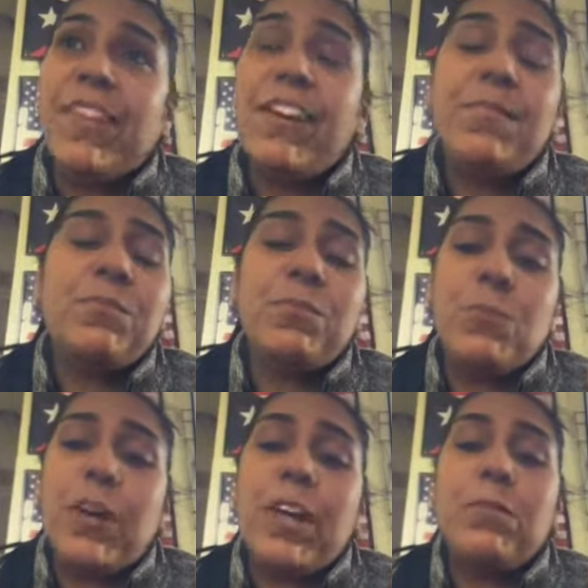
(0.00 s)
there are
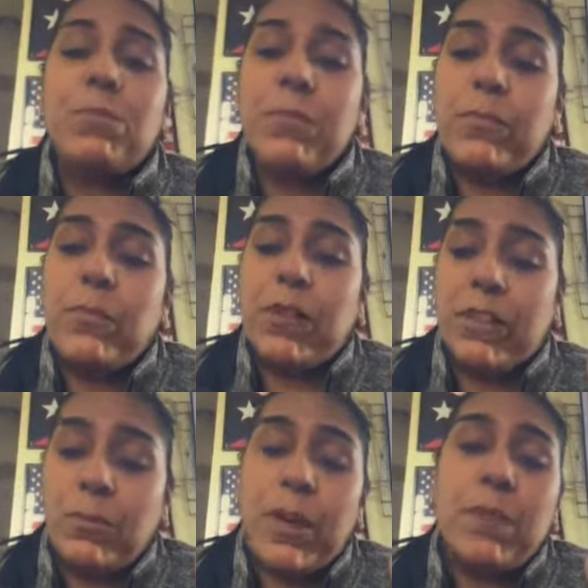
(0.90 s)

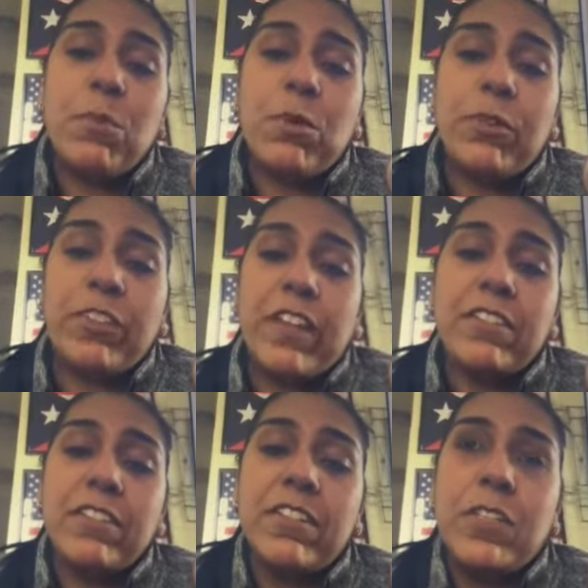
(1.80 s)
way more
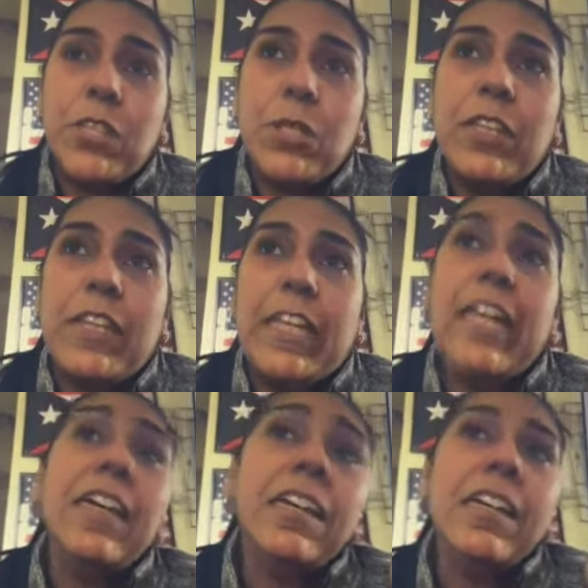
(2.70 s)
things to
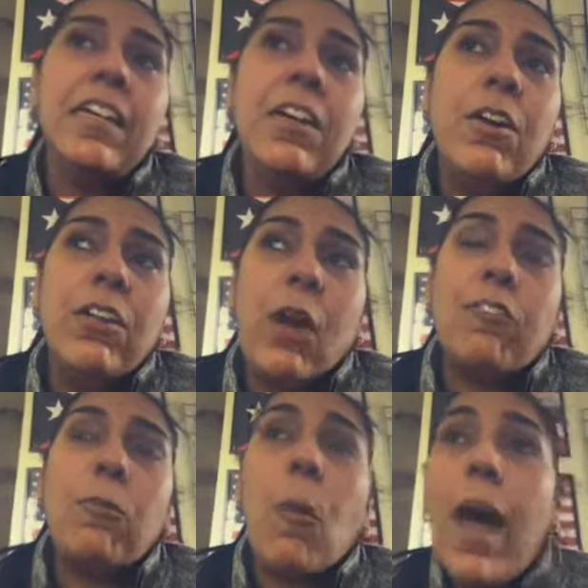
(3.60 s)
think
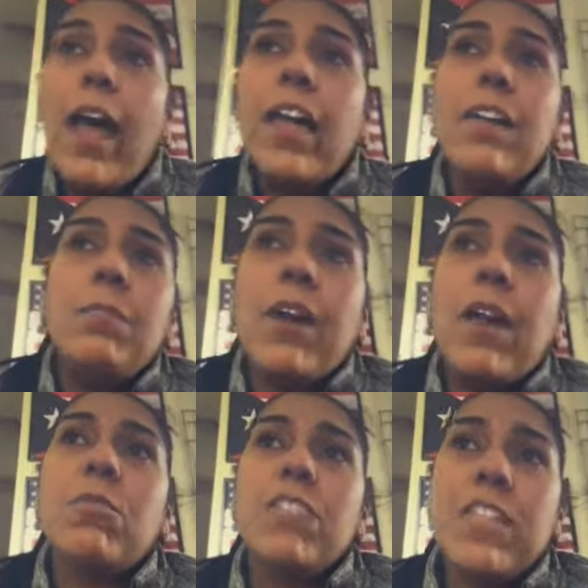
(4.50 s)
of why, but
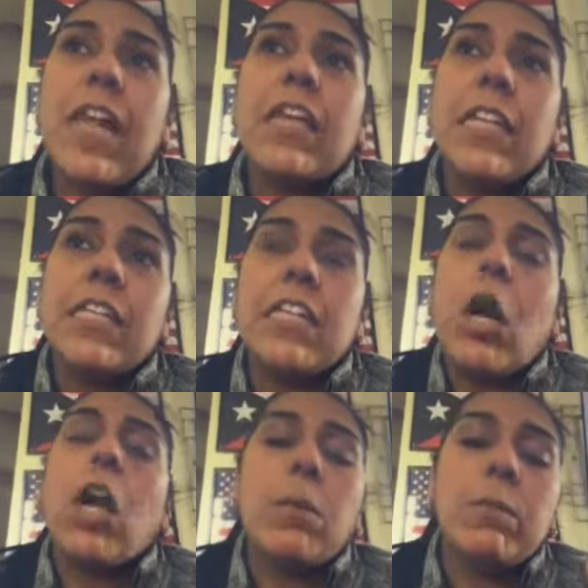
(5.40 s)
I will say that the
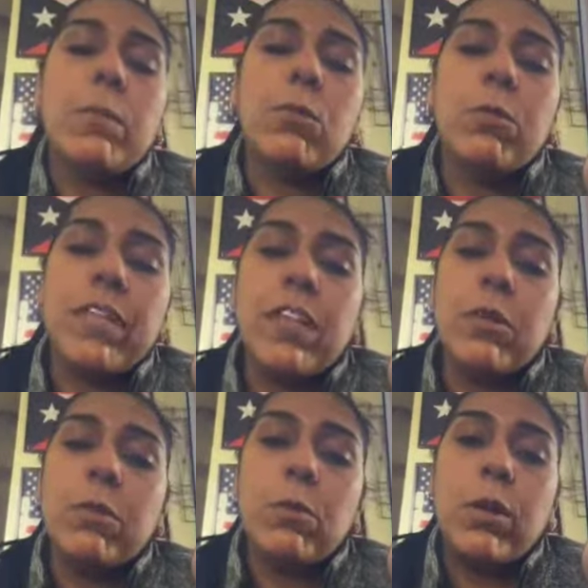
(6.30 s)
economy will be the
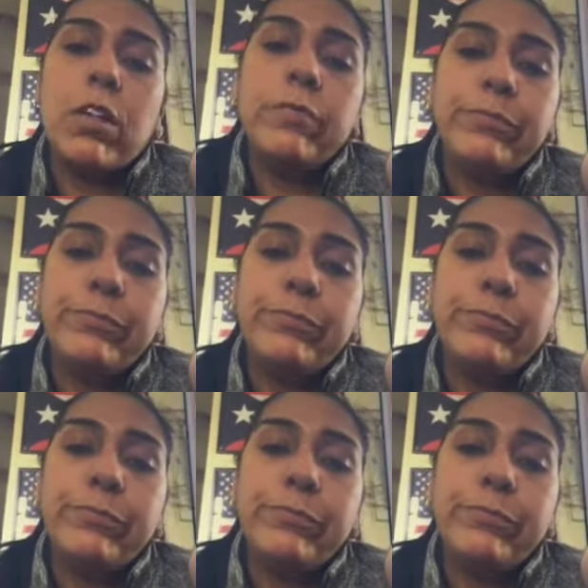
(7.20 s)
number one.